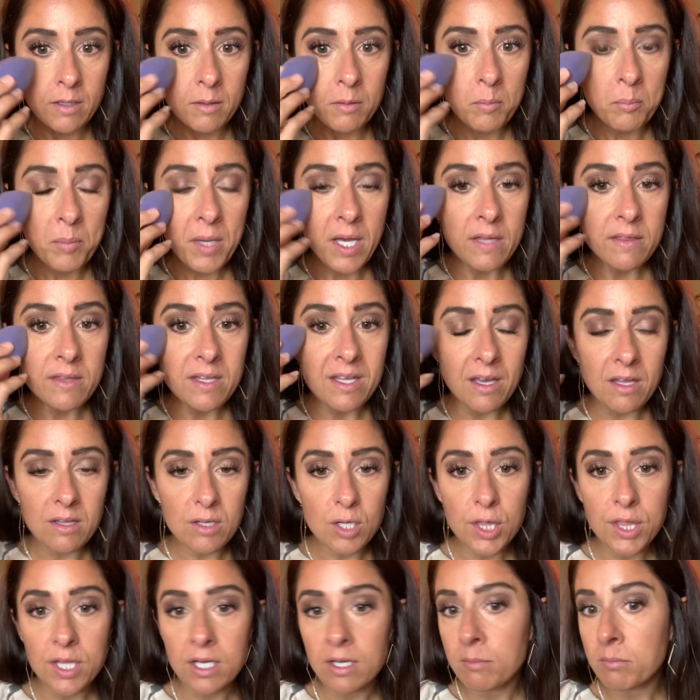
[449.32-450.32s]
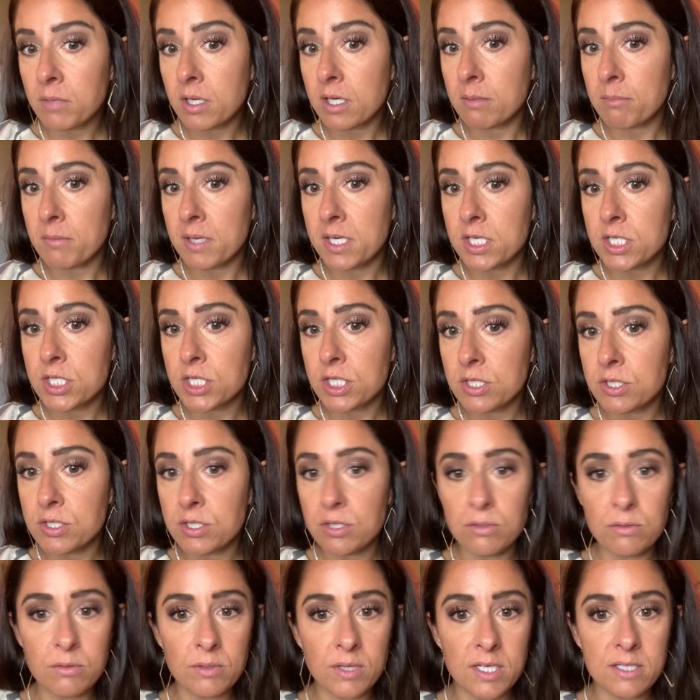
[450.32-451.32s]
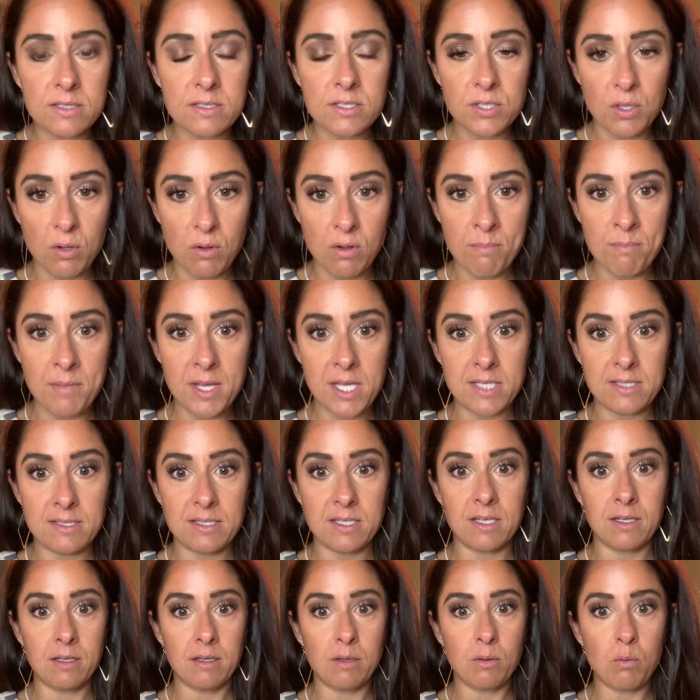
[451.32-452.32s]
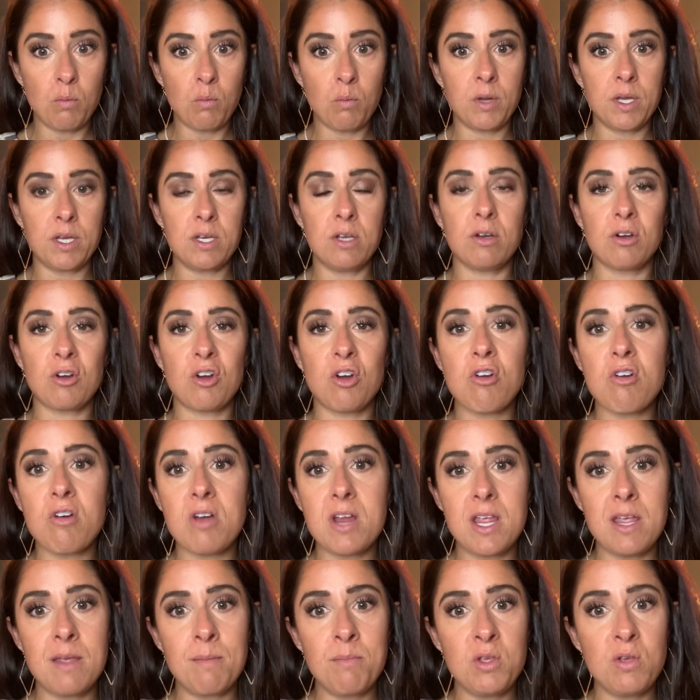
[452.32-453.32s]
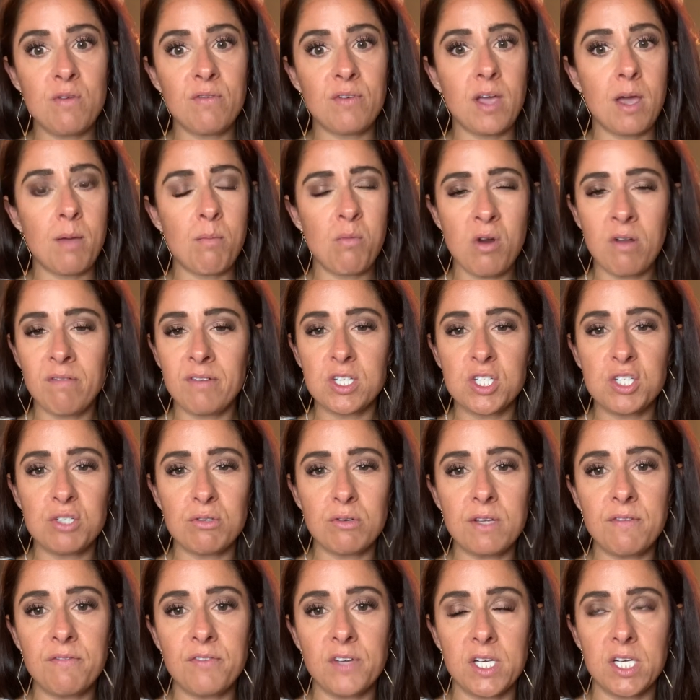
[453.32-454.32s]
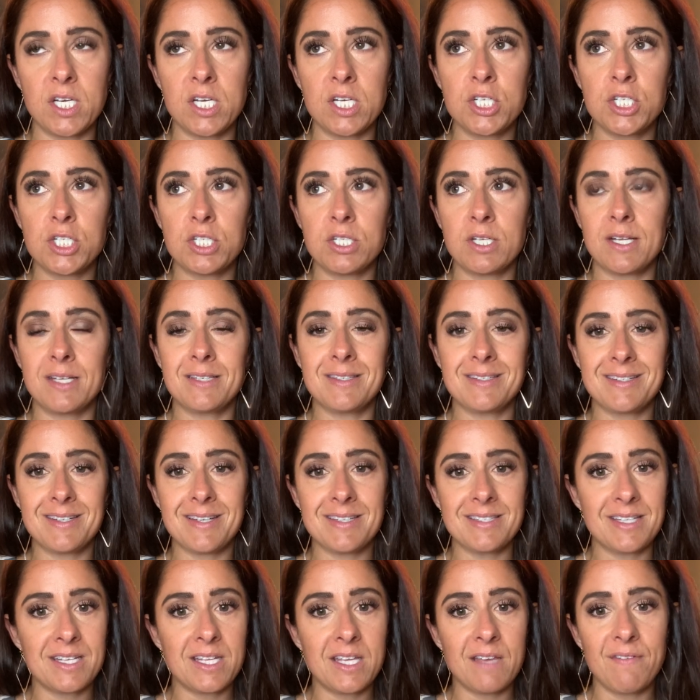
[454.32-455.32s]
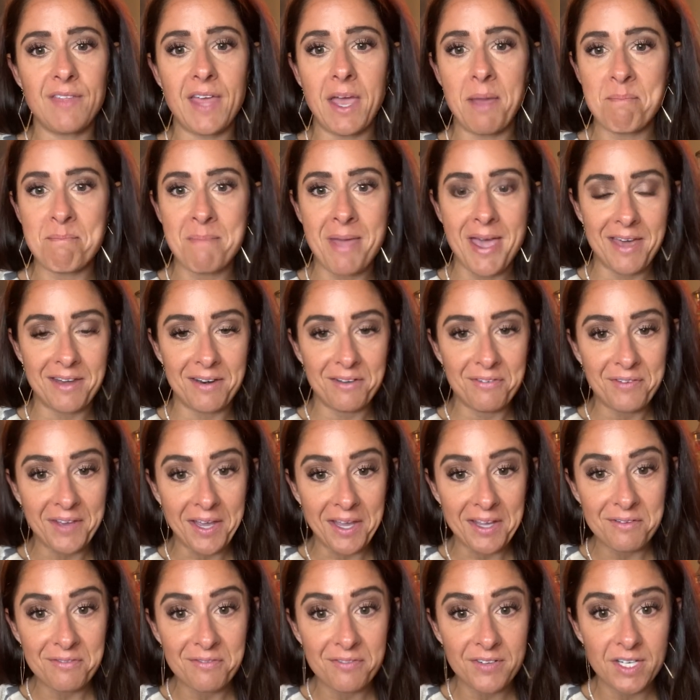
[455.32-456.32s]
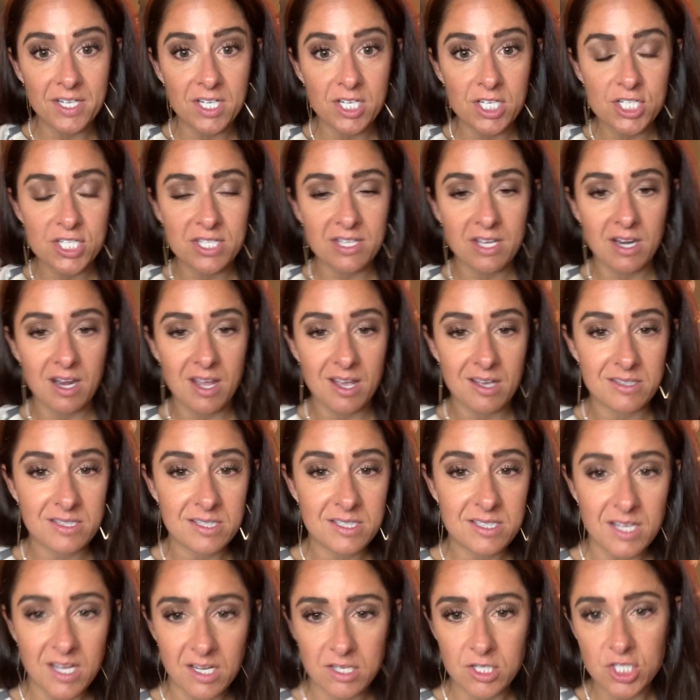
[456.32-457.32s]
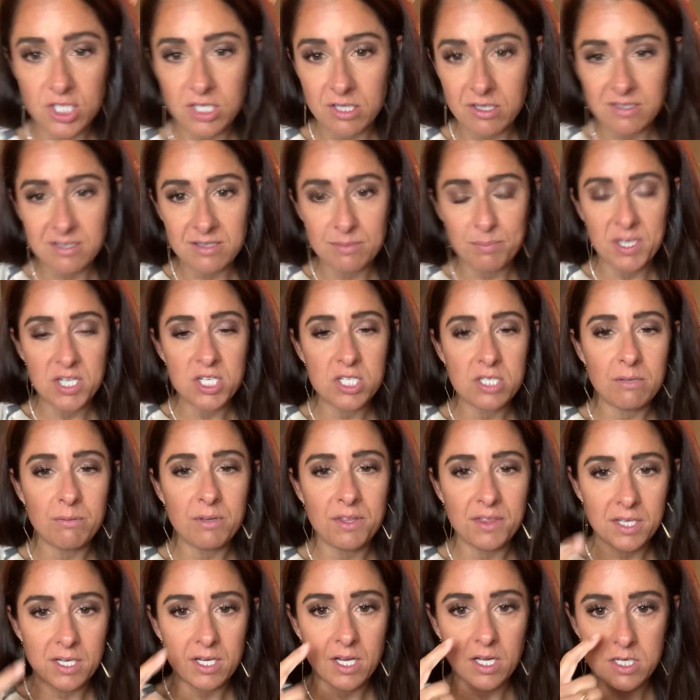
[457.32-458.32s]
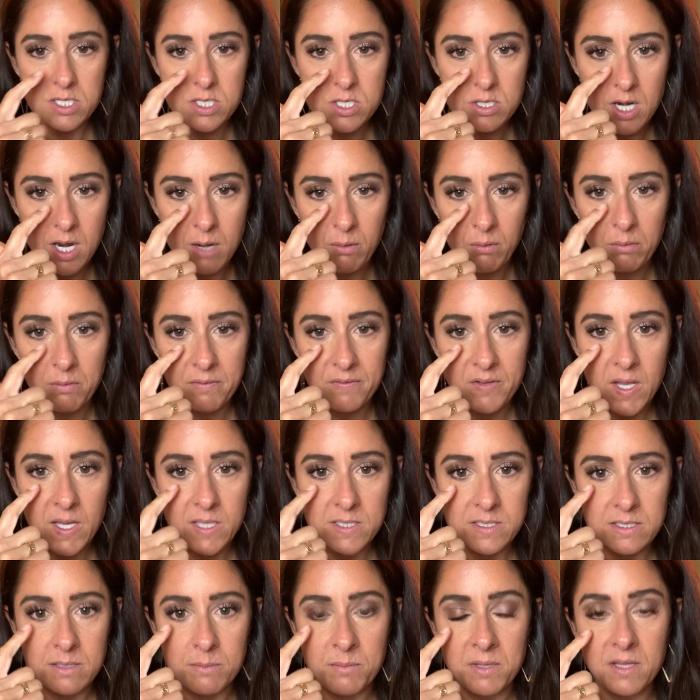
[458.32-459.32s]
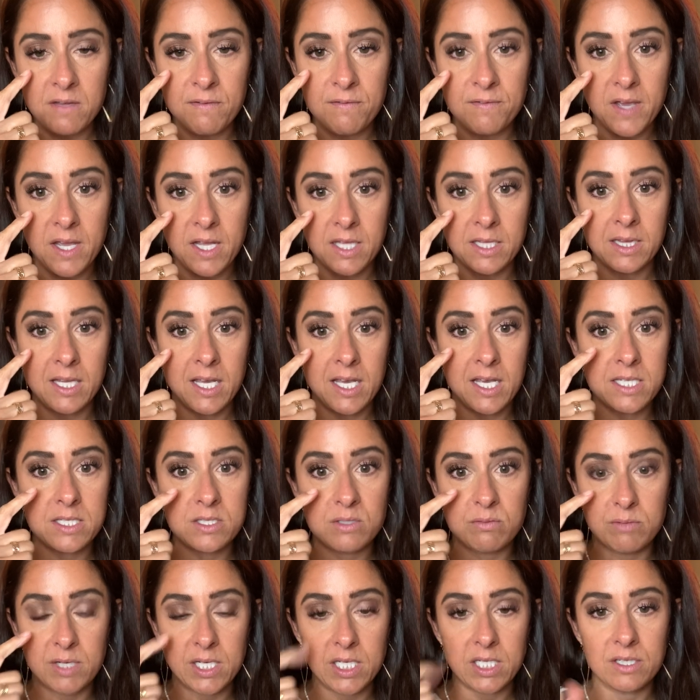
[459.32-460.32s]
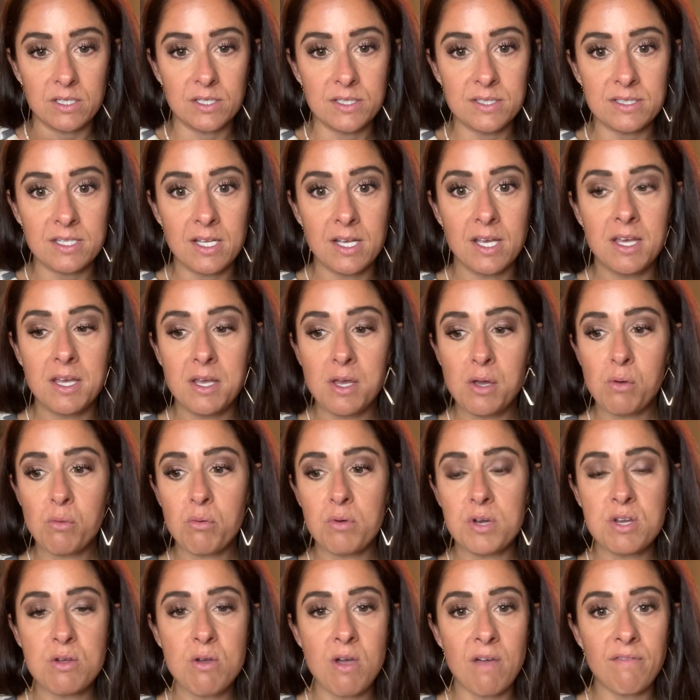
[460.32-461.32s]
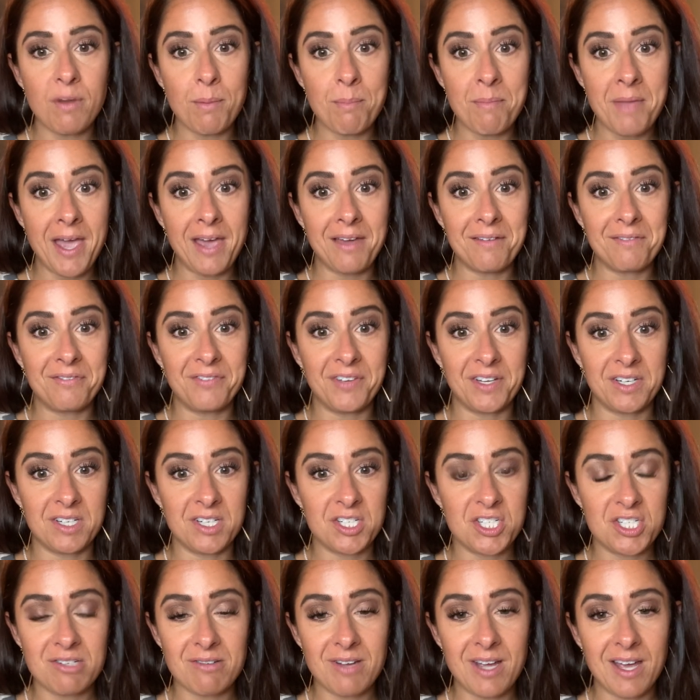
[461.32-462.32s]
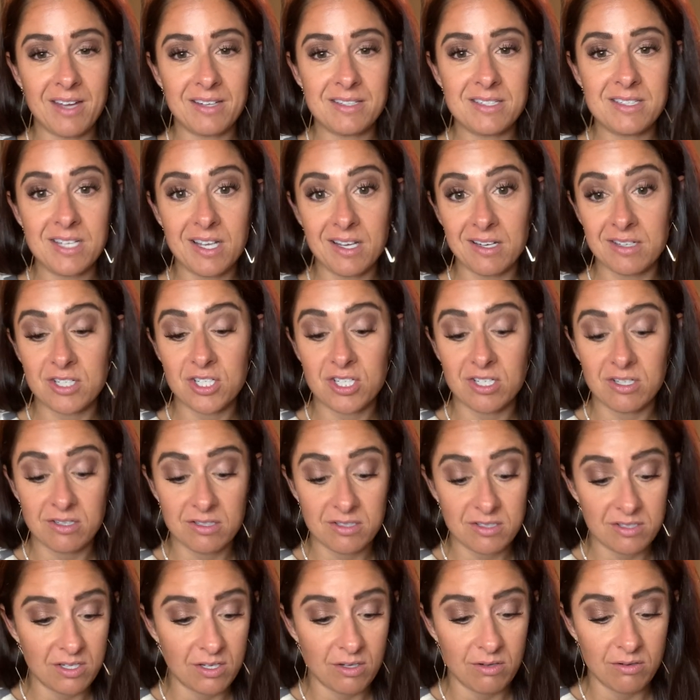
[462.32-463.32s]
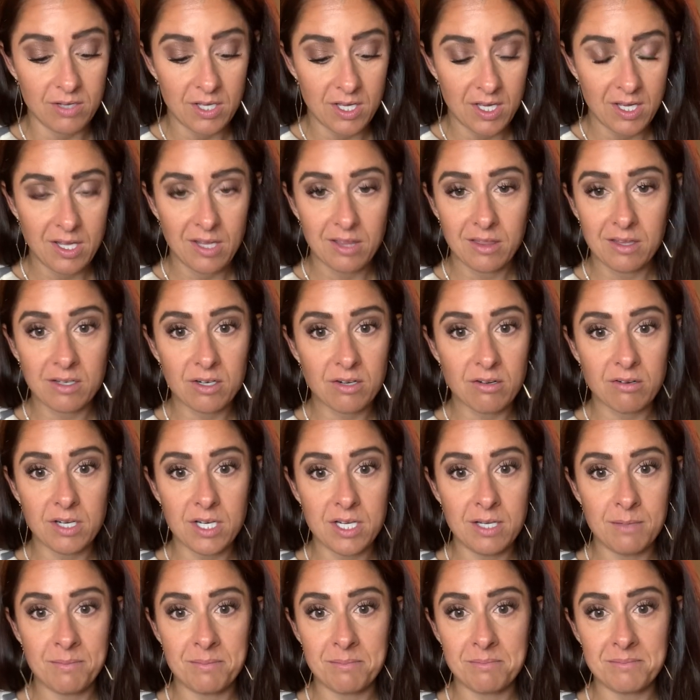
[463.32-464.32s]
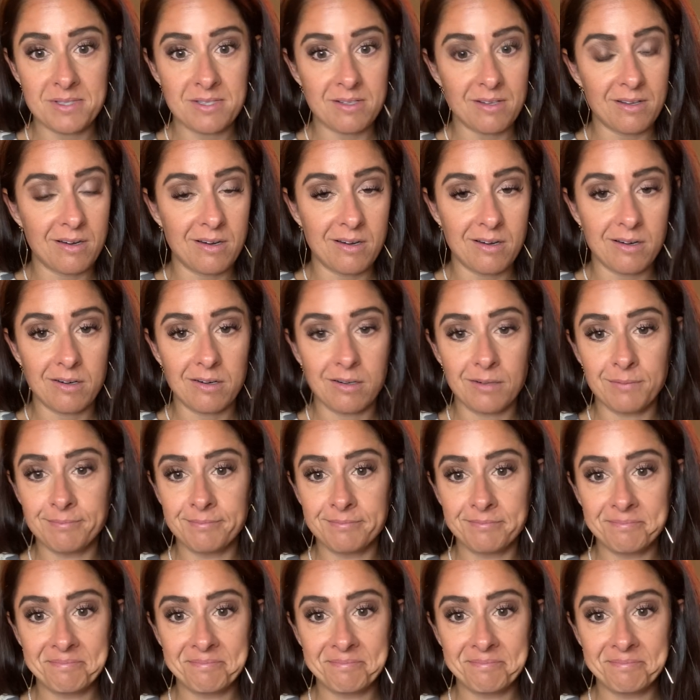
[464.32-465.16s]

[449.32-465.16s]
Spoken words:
But the other thing I'm going to mention too that's so amazing, when you're cream, you've got more of a dewy finish. It doesn't give that mattified finish that adds texture, especially with an under eye where we've got some of the fine lines, wrinkles. When you have a matte finish, you add texture. So the creams are...